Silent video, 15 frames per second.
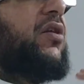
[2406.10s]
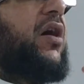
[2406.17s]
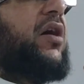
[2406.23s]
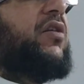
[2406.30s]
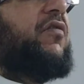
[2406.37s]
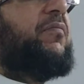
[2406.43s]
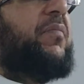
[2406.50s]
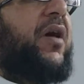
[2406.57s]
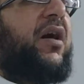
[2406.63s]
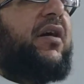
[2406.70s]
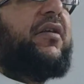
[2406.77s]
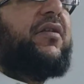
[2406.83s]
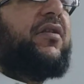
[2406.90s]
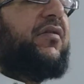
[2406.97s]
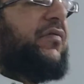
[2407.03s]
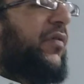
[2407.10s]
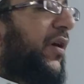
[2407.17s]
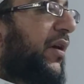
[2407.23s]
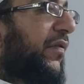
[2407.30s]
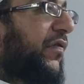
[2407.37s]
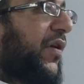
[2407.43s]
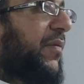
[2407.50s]
of Bath, very
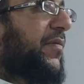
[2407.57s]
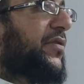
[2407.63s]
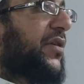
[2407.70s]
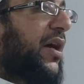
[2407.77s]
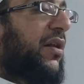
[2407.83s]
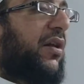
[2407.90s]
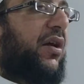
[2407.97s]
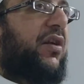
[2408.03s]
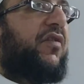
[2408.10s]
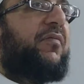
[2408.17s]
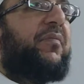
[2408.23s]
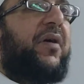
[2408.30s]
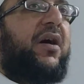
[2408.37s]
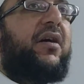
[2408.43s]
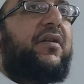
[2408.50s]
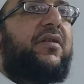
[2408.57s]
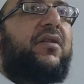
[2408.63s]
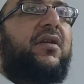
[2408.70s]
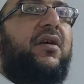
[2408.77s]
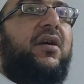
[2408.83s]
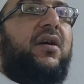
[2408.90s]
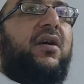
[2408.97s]
famous Adelard of Bath,
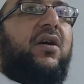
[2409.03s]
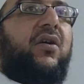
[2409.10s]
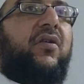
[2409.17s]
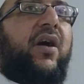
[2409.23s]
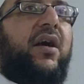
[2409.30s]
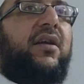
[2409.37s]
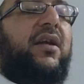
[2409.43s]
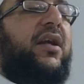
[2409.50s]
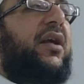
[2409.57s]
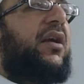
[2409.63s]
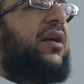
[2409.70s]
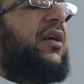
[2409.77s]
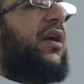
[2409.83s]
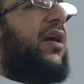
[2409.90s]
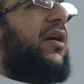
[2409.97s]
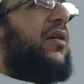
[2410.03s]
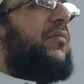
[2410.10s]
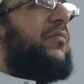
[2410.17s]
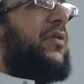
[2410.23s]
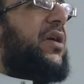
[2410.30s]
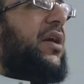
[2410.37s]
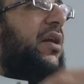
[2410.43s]
right? He
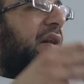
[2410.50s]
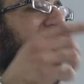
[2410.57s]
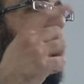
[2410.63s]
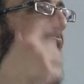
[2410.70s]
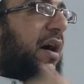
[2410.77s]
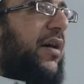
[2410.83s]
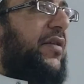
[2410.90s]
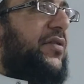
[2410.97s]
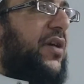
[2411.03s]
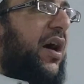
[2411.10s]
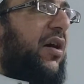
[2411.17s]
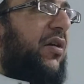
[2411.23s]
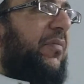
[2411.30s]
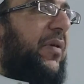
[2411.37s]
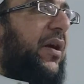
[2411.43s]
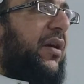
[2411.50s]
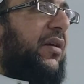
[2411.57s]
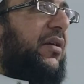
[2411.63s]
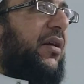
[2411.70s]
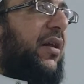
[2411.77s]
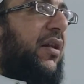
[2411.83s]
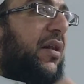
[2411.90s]
learned
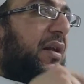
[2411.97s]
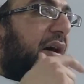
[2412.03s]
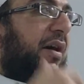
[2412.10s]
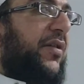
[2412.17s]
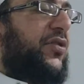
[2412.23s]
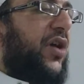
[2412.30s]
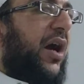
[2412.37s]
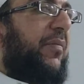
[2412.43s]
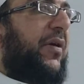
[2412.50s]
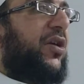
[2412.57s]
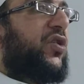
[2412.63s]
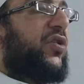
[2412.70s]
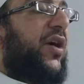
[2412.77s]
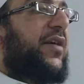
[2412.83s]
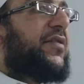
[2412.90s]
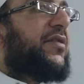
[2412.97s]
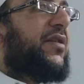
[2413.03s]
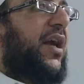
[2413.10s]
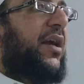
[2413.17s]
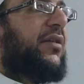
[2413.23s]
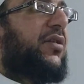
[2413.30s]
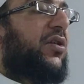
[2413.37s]
Arabic,
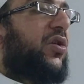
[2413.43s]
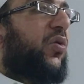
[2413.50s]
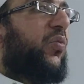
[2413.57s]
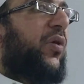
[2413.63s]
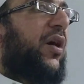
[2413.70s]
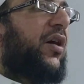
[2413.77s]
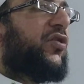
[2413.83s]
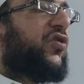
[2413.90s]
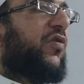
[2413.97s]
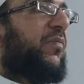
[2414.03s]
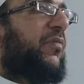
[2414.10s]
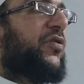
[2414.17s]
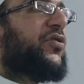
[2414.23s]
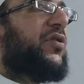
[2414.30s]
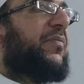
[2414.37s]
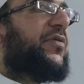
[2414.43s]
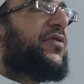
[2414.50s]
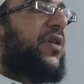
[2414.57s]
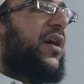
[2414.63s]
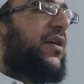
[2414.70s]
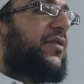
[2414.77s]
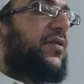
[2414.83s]
translated the works of Muslim
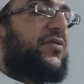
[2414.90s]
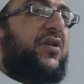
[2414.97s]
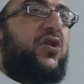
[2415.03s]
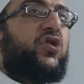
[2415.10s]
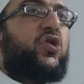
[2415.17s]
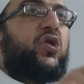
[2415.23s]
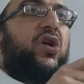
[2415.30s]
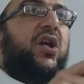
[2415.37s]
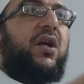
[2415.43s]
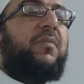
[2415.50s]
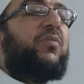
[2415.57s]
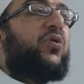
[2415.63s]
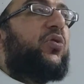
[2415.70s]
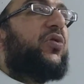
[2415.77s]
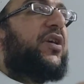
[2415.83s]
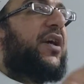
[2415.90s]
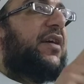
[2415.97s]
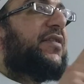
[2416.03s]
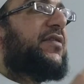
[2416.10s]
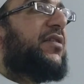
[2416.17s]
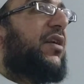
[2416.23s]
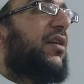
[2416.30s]
scientists into Hebrew,
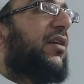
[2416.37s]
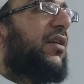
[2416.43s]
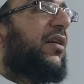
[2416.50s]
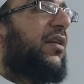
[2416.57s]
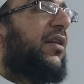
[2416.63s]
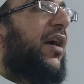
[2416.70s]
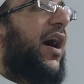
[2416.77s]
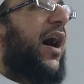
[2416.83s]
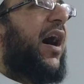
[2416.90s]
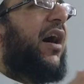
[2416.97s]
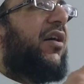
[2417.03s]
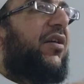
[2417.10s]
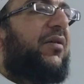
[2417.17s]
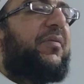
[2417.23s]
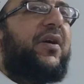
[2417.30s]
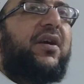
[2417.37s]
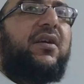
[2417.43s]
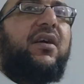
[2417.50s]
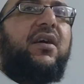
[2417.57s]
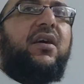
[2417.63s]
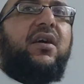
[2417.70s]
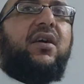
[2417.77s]
Castilian, Arabic,
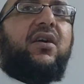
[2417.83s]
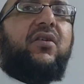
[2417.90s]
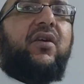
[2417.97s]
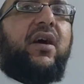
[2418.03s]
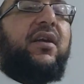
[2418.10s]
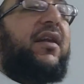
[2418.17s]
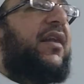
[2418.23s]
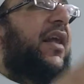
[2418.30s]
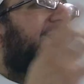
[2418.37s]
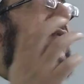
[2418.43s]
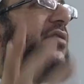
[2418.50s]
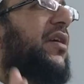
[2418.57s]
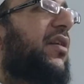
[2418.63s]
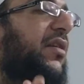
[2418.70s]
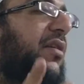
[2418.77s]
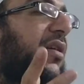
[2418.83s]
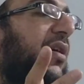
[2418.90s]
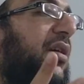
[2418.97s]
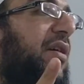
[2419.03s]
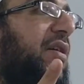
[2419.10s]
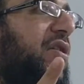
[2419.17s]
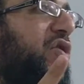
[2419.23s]
right? Latin,
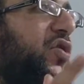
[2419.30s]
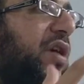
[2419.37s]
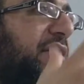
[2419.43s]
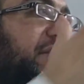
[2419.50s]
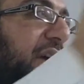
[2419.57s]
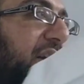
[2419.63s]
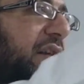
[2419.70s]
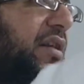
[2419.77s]
translated them